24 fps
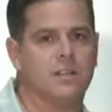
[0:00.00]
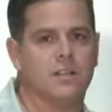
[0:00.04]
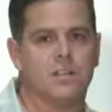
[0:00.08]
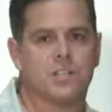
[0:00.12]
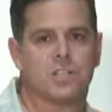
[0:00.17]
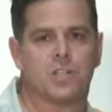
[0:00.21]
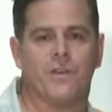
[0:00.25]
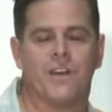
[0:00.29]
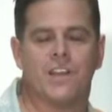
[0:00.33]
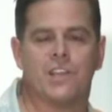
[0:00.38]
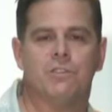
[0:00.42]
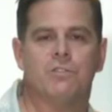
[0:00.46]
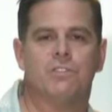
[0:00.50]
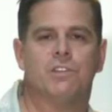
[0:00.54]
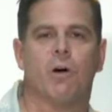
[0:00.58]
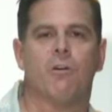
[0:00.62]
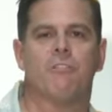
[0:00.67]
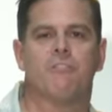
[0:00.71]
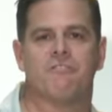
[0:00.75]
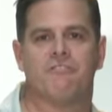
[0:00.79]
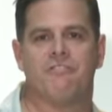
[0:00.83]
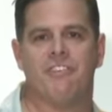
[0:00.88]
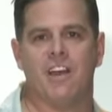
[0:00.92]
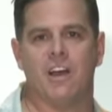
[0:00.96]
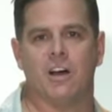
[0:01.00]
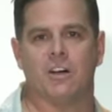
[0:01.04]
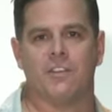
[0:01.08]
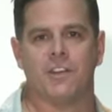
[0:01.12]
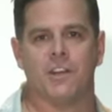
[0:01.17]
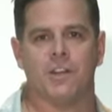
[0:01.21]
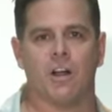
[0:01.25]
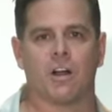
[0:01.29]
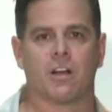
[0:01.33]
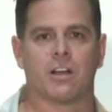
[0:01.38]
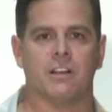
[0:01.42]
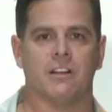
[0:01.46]
so that you don't fail, that
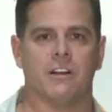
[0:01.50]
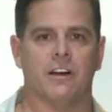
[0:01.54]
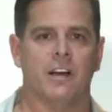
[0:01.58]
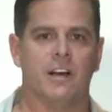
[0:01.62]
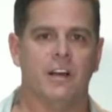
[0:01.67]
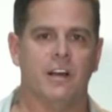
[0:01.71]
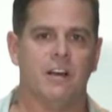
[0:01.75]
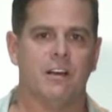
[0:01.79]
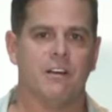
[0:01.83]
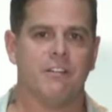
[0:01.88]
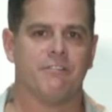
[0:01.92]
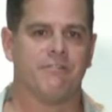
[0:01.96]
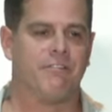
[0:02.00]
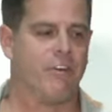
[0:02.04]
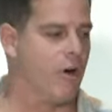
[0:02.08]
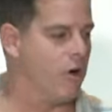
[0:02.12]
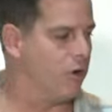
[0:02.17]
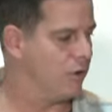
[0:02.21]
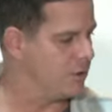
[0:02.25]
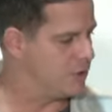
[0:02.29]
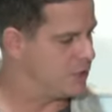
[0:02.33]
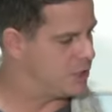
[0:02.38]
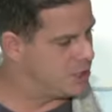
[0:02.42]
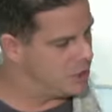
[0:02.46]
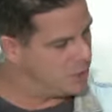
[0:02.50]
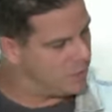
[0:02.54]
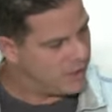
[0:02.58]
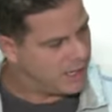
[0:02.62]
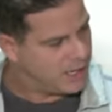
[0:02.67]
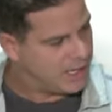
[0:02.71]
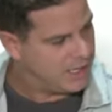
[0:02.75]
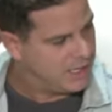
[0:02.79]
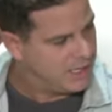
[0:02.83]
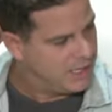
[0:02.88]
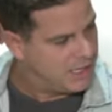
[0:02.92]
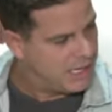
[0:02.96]
you're not going to fall into
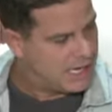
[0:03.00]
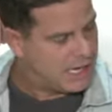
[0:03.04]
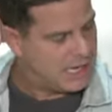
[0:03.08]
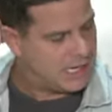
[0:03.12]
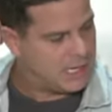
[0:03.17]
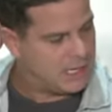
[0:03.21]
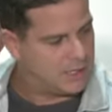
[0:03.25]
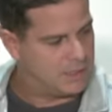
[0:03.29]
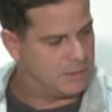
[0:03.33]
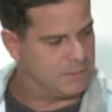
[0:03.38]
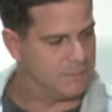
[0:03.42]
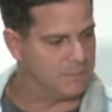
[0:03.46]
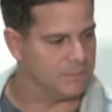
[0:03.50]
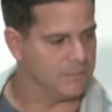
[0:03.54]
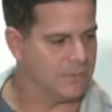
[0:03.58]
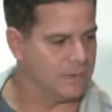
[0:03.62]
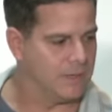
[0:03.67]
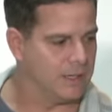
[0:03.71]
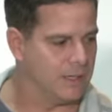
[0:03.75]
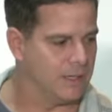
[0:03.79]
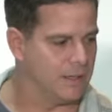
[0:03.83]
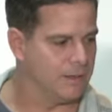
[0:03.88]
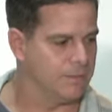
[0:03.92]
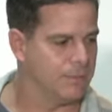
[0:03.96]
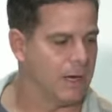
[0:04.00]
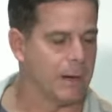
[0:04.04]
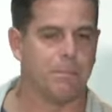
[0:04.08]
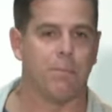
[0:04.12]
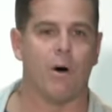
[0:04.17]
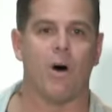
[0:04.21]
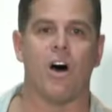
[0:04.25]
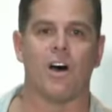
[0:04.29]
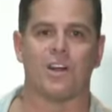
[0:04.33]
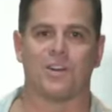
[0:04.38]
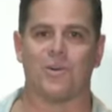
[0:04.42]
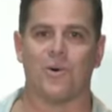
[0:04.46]
a
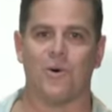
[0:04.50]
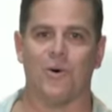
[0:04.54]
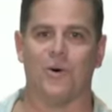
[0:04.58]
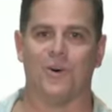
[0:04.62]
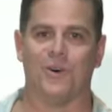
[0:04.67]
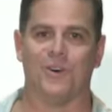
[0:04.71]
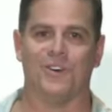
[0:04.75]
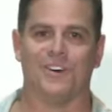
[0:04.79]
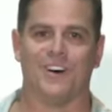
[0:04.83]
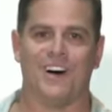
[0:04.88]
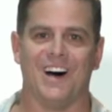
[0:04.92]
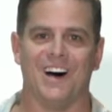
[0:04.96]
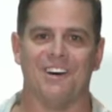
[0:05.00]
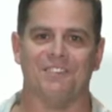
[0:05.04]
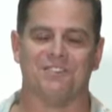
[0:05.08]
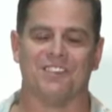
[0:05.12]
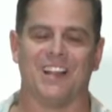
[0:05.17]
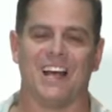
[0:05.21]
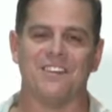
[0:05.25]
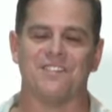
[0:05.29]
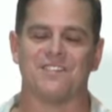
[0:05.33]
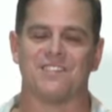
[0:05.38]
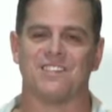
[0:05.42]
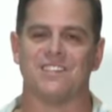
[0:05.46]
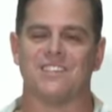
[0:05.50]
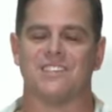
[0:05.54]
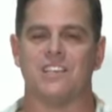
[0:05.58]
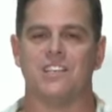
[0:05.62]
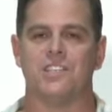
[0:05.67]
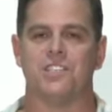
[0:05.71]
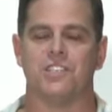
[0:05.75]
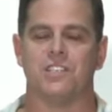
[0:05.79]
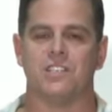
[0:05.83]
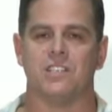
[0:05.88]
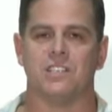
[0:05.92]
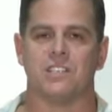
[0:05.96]
pothole of life's
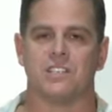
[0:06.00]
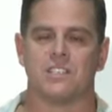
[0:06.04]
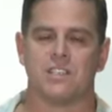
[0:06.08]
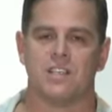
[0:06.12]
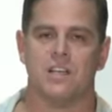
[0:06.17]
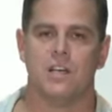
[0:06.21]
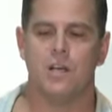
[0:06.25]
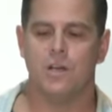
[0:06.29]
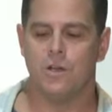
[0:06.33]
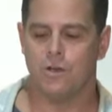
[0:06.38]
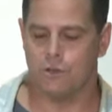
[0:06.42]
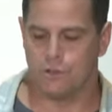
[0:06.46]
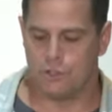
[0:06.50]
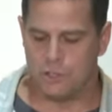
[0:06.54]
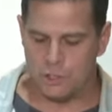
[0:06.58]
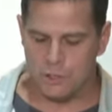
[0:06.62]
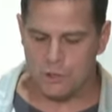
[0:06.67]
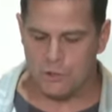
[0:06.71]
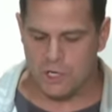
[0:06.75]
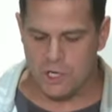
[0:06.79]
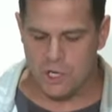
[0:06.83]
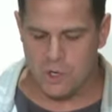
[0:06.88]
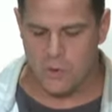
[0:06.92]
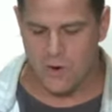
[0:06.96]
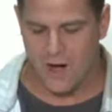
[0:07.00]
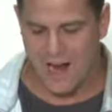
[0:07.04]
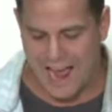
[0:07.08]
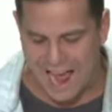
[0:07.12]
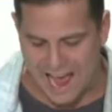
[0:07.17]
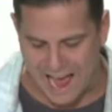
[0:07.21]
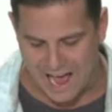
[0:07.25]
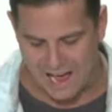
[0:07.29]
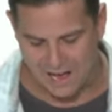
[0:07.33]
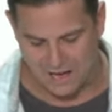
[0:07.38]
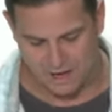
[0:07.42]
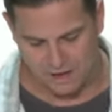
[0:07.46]
decisions? Do you
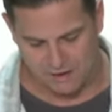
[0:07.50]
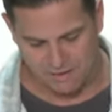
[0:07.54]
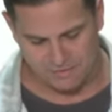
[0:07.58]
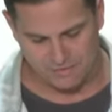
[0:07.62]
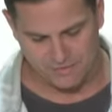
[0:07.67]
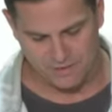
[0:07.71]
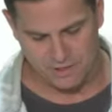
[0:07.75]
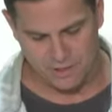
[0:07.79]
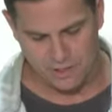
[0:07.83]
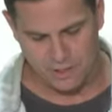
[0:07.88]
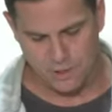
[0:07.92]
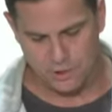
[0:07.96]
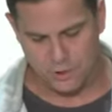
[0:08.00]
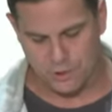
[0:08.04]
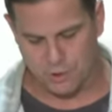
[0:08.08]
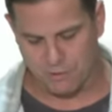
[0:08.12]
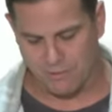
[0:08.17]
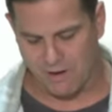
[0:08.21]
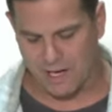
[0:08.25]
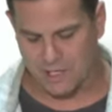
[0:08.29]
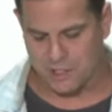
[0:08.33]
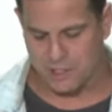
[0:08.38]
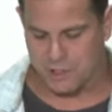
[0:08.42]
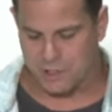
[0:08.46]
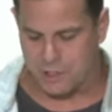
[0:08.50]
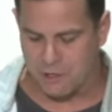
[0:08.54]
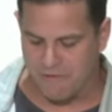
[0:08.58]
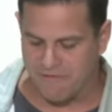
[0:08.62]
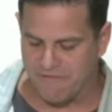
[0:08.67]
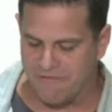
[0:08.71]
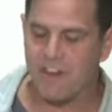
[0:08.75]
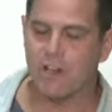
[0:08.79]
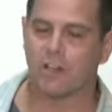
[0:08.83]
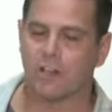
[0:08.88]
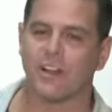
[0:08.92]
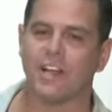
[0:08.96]
have direction? Do you
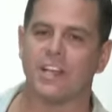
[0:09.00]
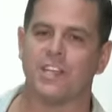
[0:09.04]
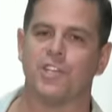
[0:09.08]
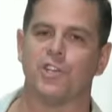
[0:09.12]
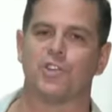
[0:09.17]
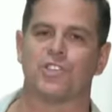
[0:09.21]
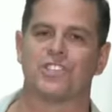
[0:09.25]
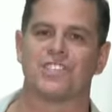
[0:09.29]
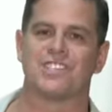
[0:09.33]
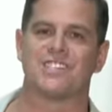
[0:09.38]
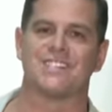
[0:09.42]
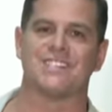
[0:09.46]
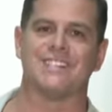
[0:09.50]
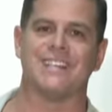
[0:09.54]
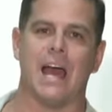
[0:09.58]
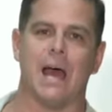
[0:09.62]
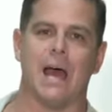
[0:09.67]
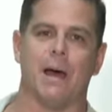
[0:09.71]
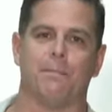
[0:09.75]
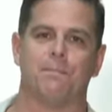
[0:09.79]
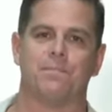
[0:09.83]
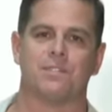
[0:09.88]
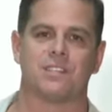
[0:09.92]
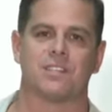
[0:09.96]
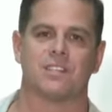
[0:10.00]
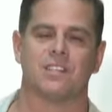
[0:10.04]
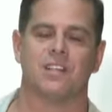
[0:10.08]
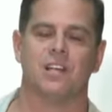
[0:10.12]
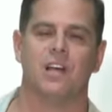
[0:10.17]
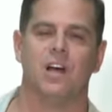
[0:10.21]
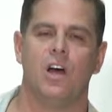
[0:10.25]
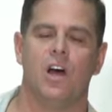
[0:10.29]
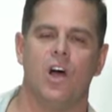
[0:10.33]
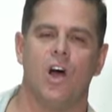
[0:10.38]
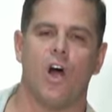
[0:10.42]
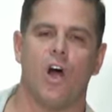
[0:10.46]
feel like your steps
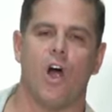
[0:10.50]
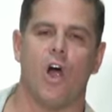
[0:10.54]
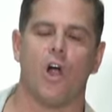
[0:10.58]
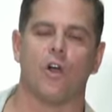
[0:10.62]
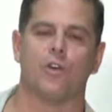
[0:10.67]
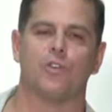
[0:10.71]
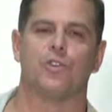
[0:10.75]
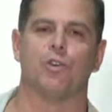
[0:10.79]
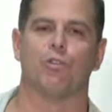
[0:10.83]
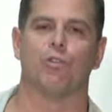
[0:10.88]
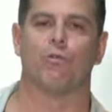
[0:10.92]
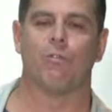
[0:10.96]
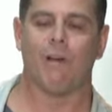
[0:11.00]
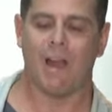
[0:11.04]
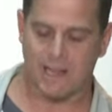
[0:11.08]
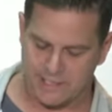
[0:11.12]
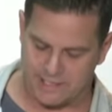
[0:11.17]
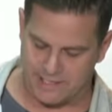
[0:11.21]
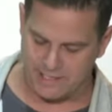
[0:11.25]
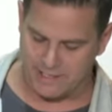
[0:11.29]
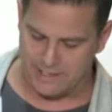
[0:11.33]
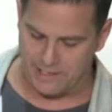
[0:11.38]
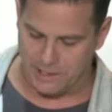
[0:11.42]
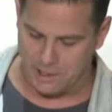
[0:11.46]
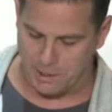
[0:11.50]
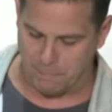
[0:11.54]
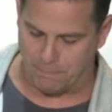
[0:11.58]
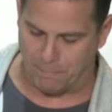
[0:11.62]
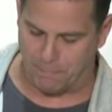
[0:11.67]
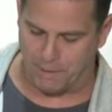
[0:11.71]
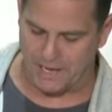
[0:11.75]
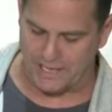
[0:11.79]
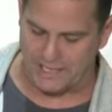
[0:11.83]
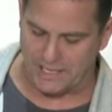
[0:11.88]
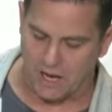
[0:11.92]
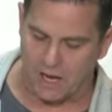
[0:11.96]
are directed
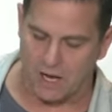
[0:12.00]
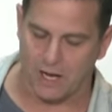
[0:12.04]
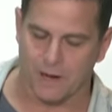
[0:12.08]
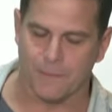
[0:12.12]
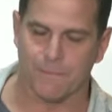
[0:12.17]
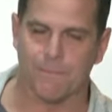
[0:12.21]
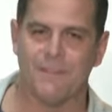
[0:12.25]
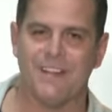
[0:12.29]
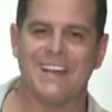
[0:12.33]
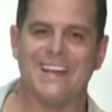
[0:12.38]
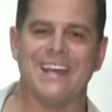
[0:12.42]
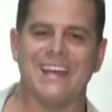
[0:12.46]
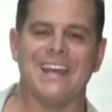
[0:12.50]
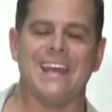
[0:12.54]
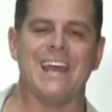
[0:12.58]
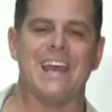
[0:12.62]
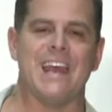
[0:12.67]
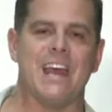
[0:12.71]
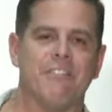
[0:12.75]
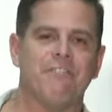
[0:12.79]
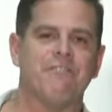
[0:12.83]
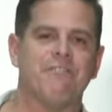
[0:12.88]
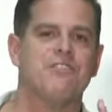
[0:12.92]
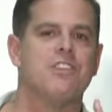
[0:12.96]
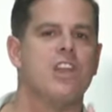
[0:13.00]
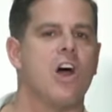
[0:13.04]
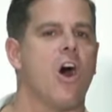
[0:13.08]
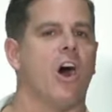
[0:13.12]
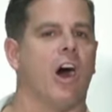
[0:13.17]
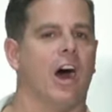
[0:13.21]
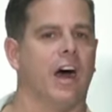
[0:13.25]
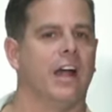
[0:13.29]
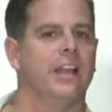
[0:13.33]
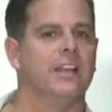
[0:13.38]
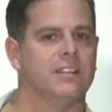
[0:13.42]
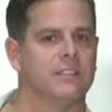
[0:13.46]
by God? If
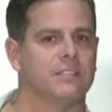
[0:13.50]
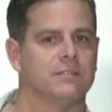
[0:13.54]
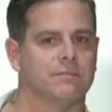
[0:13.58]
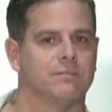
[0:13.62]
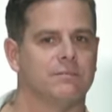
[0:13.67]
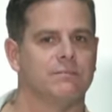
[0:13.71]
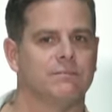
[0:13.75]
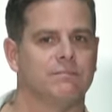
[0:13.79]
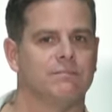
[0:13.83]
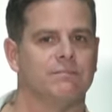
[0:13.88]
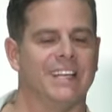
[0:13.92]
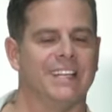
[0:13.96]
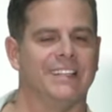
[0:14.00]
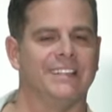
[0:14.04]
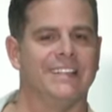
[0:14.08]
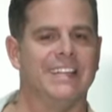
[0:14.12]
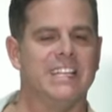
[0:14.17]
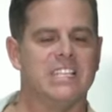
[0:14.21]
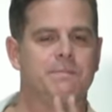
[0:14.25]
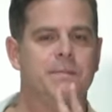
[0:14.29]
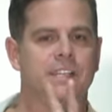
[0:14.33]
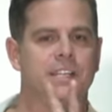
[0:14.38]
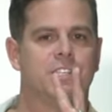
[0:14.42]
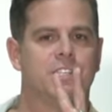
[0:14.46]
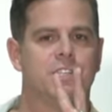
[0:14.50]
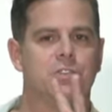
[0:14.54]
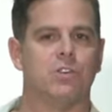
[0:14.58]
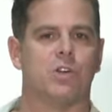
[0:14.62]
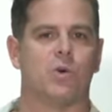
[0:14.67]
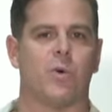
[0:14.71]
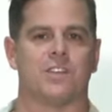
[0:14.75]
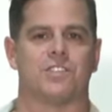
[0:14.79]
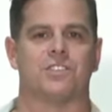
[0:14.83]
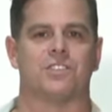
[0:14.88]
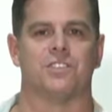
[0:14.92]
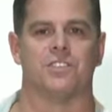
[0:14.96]
not, it leads me to two
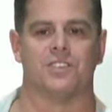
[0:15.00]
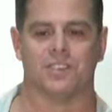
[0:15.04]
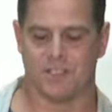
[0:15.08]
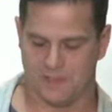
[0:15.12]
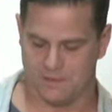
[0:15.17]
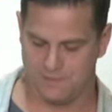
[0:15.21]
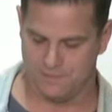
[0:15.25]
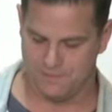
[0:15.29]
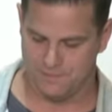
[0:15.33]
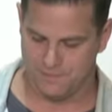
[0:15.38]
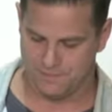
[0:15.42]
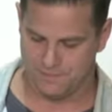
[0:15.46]
questions.